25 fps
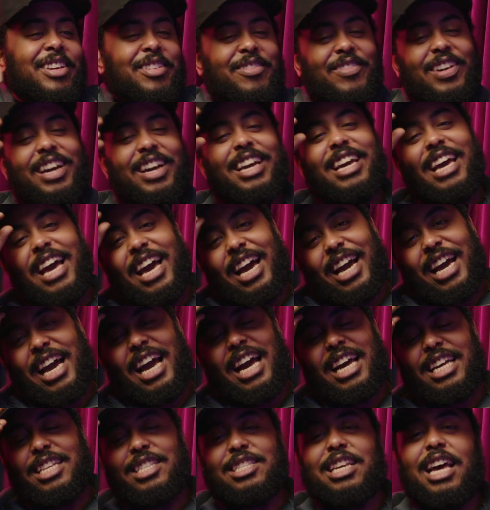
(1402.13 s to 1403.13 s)
But yeah,
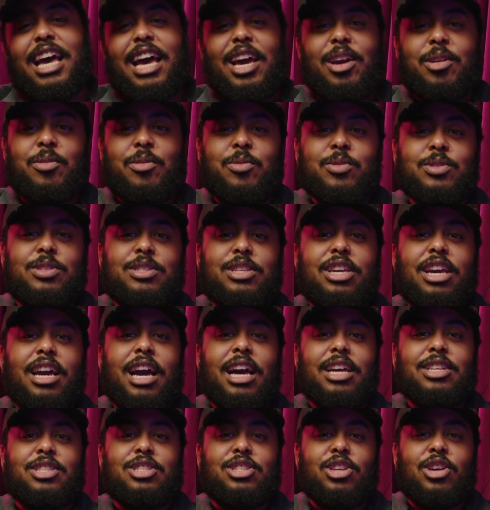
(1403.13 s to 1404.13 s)
guys, hey, we'll see you
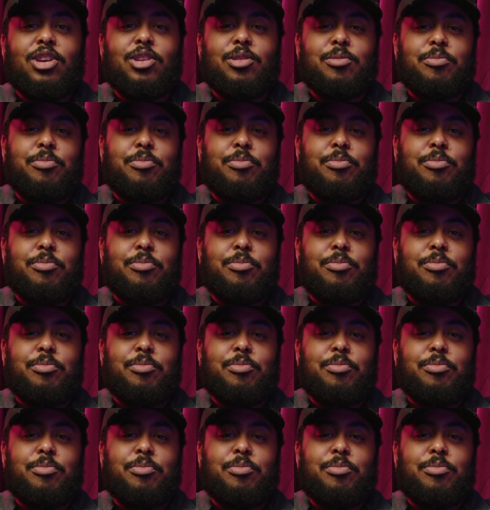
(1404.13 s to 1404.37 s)
guys soon.